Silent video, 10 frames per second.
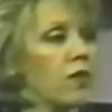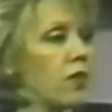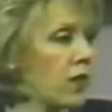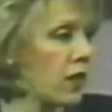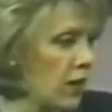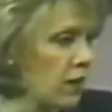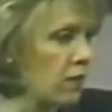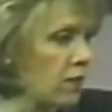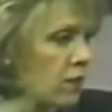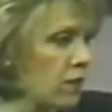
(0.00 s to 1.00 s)
is the
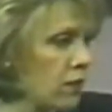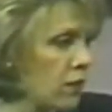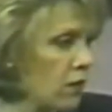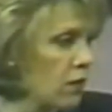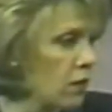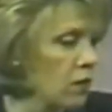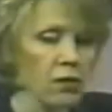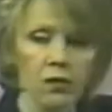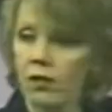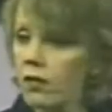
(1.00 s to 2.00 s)
kids,
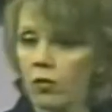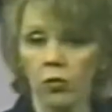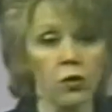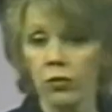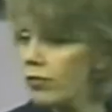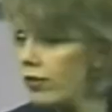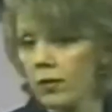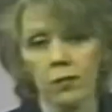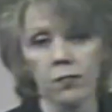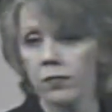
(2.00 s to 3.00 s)
we're losing
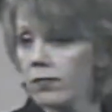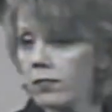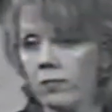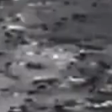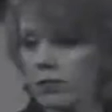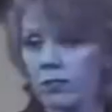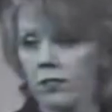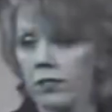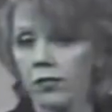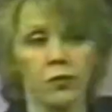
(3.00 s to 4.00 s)
them.
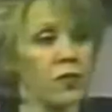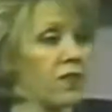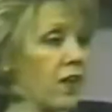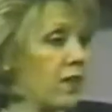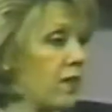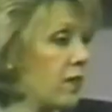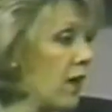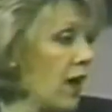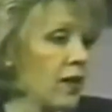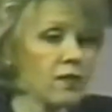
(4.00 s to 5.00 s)
They're
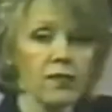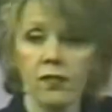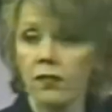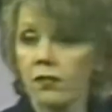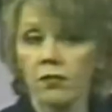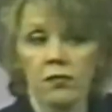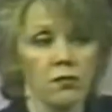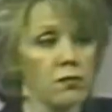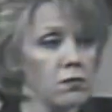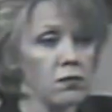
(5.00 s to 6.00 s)
desensitized,
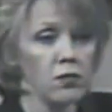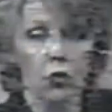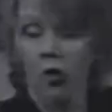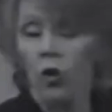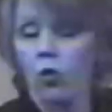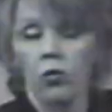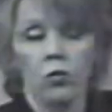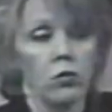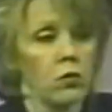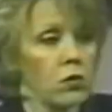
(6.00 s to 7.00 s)
they're
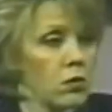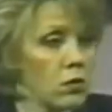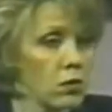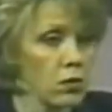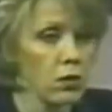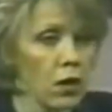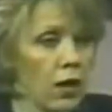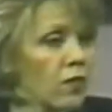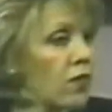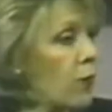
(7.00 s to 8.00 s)
cold
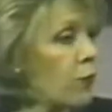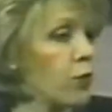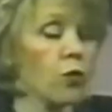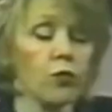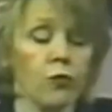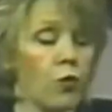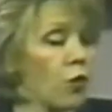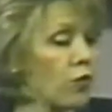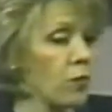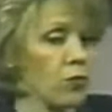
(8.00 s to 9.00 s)
except for those, of
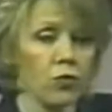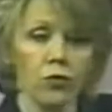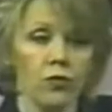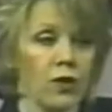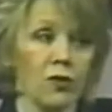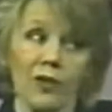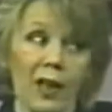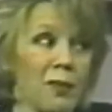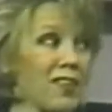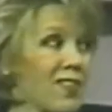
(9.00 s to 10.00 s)
course, I'm sure you're sitting here going,
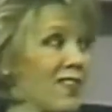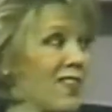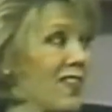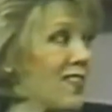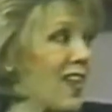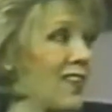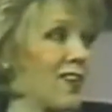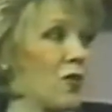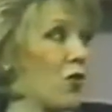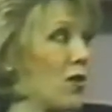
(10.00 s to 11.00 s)
I'm not desensitized,
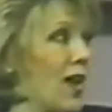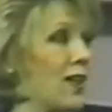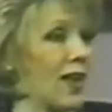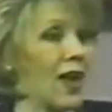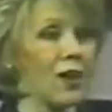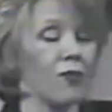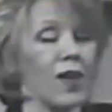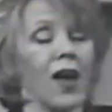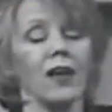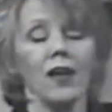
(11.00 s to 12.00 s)
Carol Konacki. I love
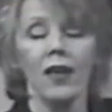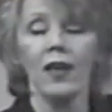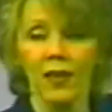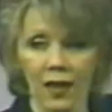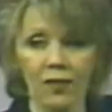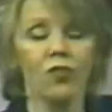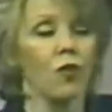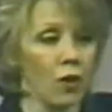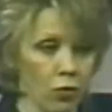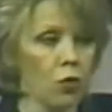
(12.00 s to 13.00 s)
God. Yes,
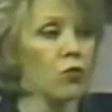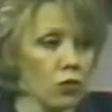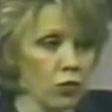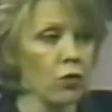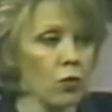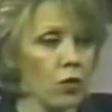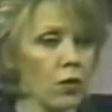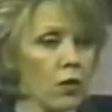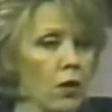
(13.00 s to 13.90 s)
there are those too.